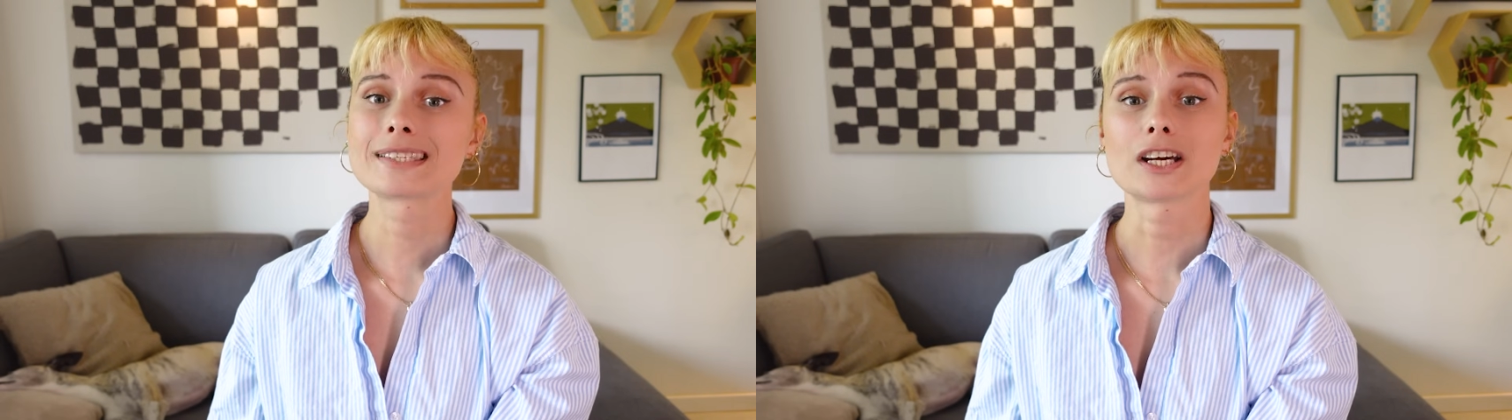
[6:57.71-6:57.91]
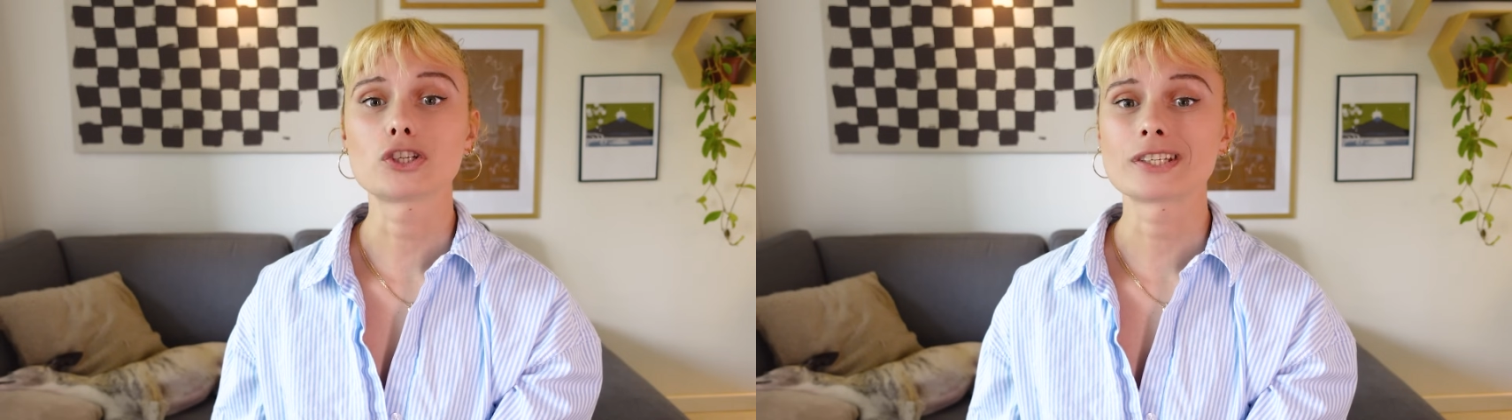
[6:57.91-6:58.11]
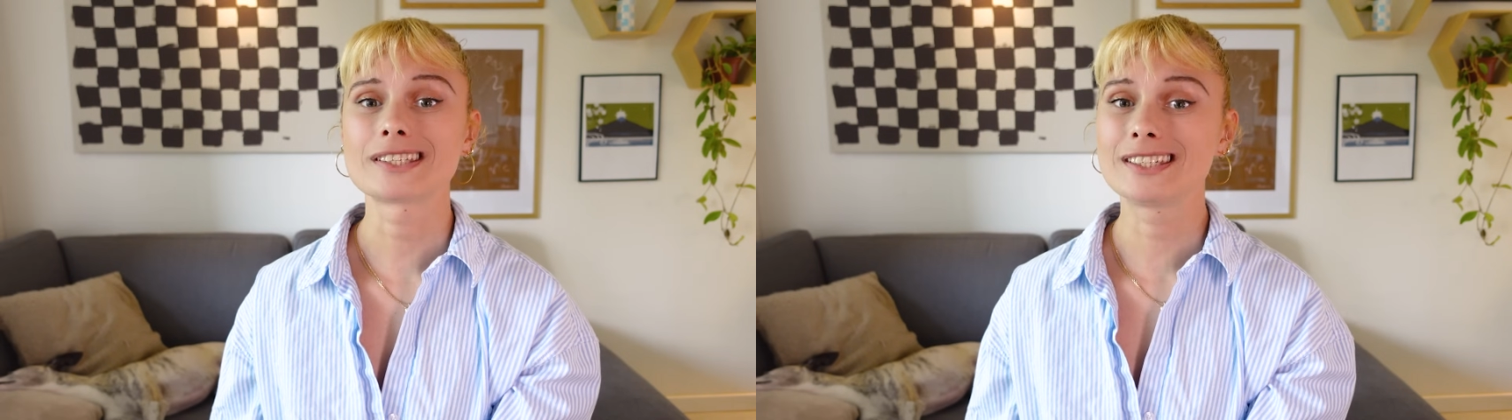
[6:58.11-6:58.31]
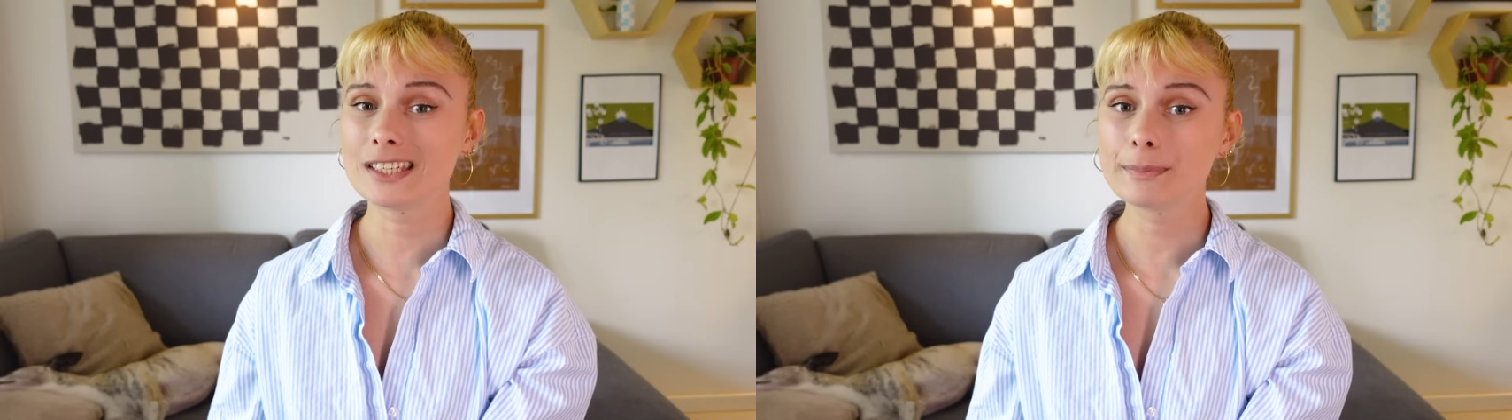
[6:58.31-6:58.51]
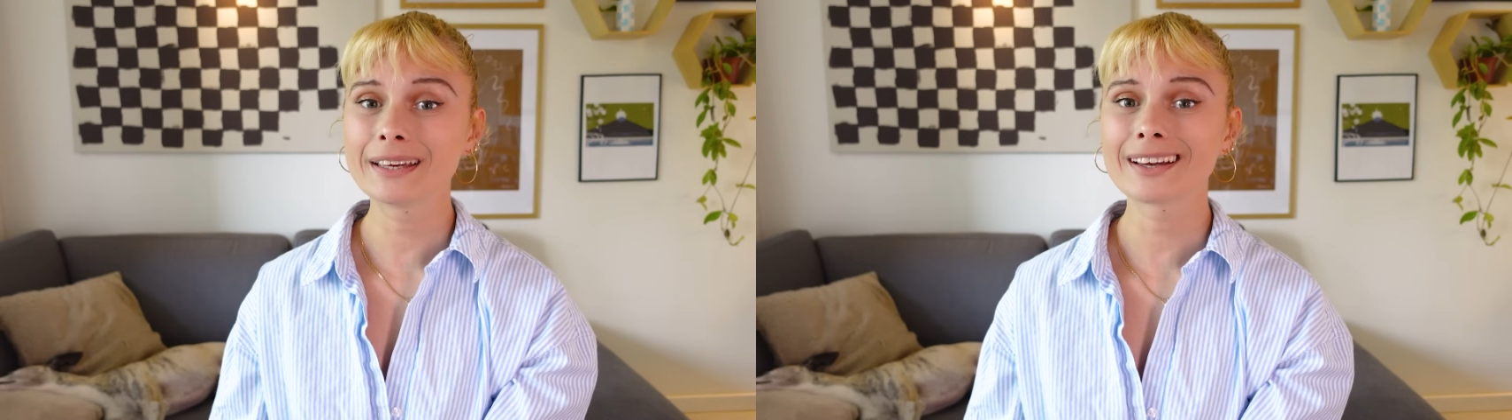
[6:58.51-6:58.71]
such as
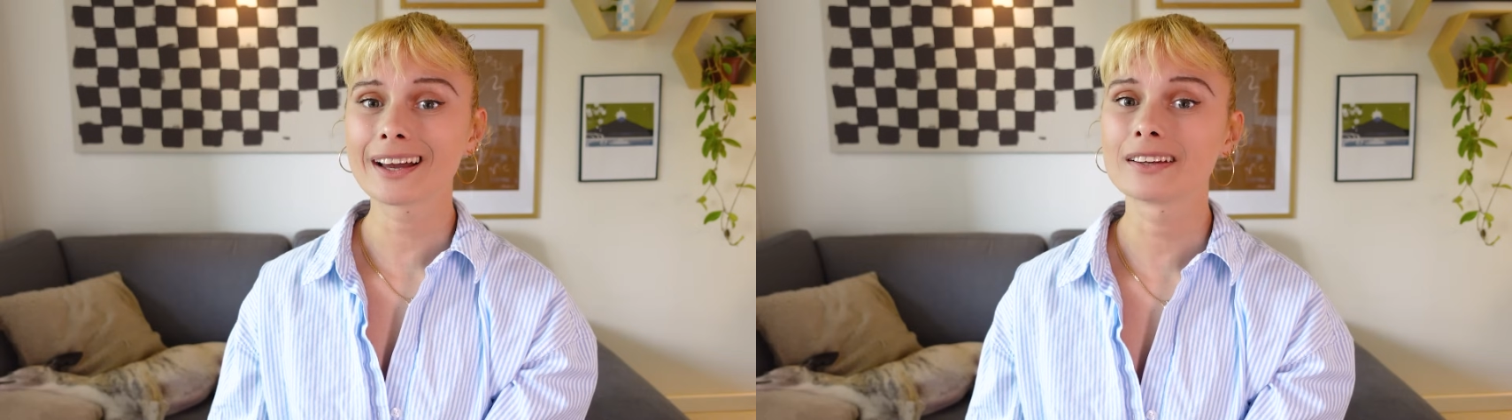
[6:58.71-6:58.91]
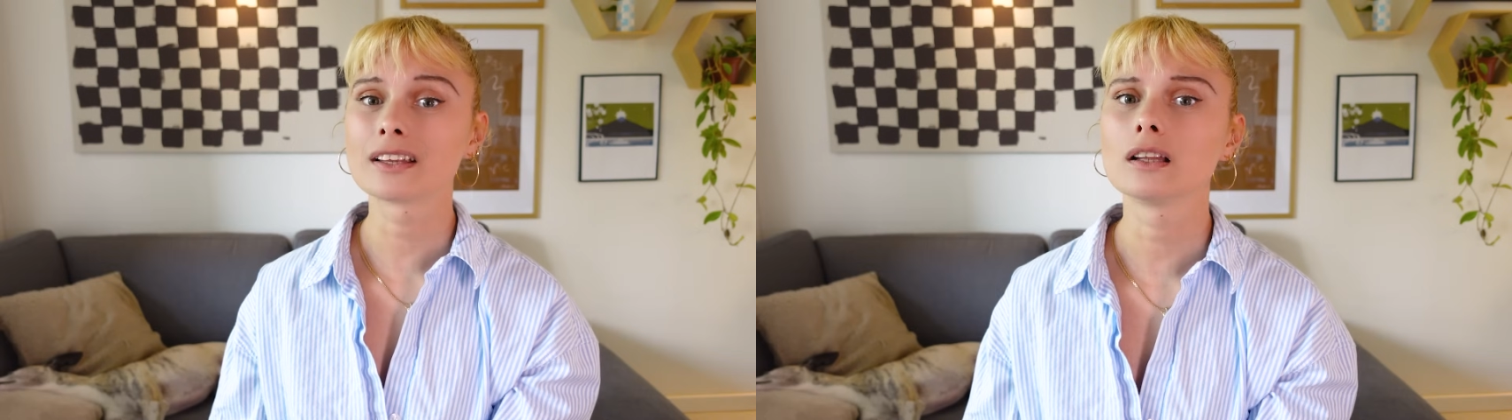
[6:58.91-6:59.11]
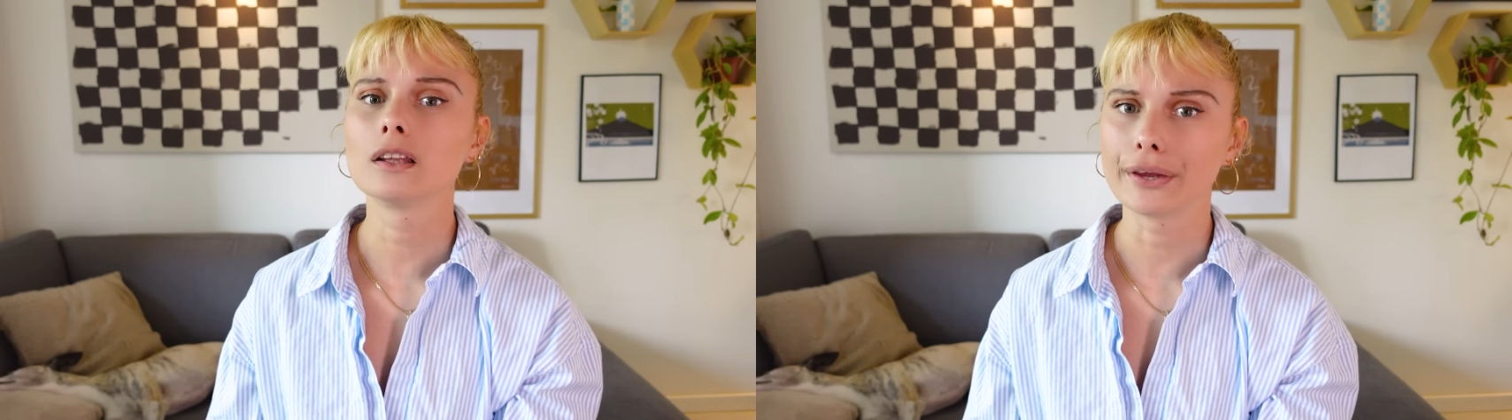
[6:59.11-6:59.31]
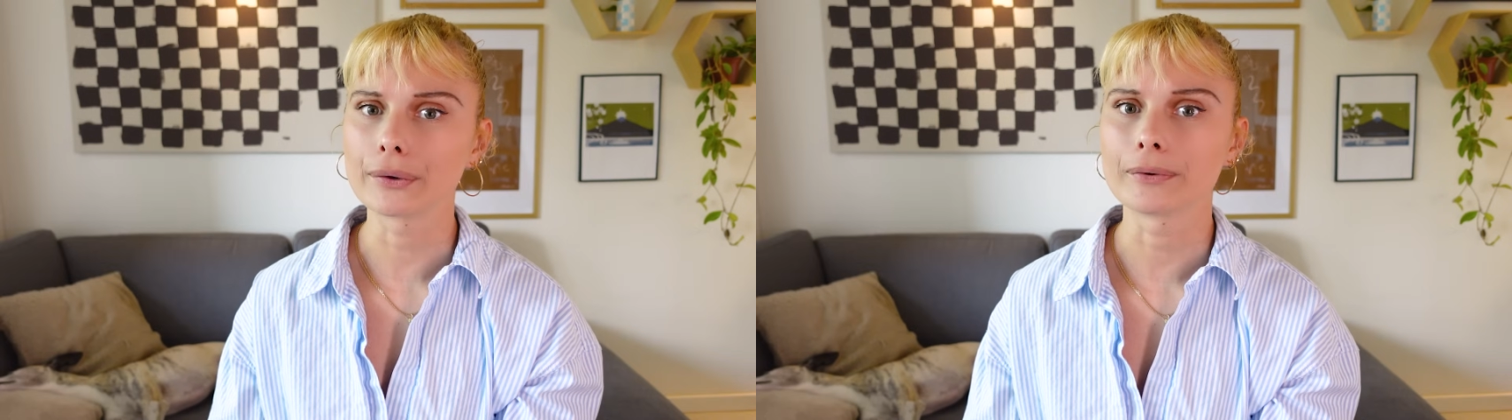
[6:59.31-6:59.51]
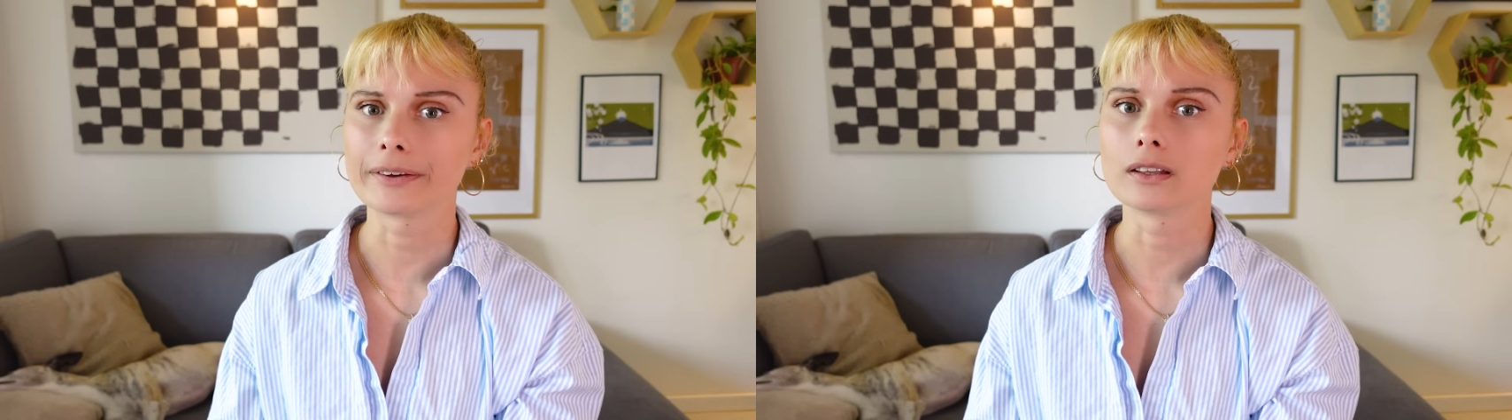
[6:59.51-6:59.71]
dimming and
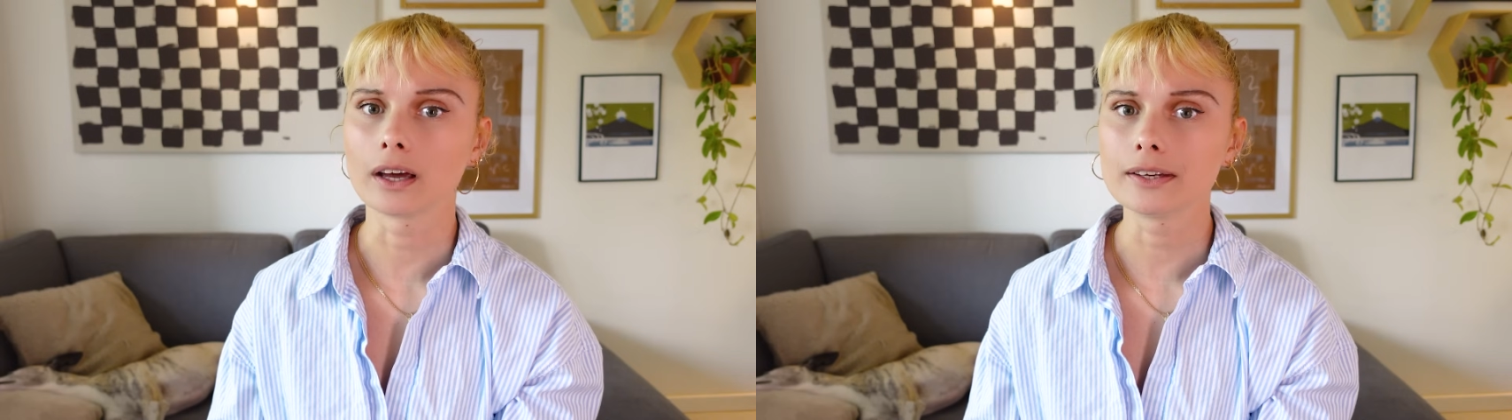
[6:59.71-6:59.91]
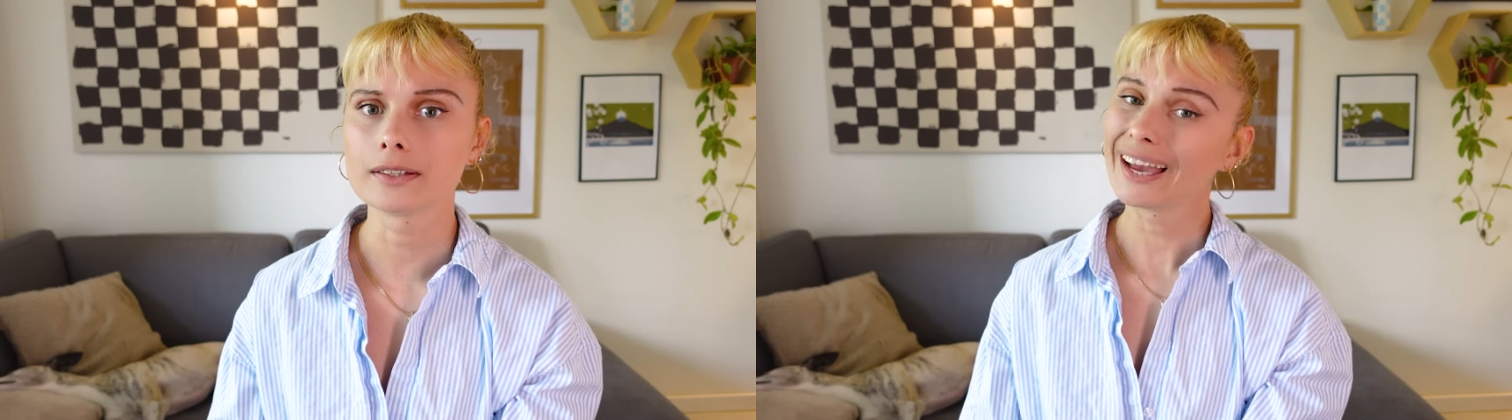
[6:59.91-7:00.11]
layering light,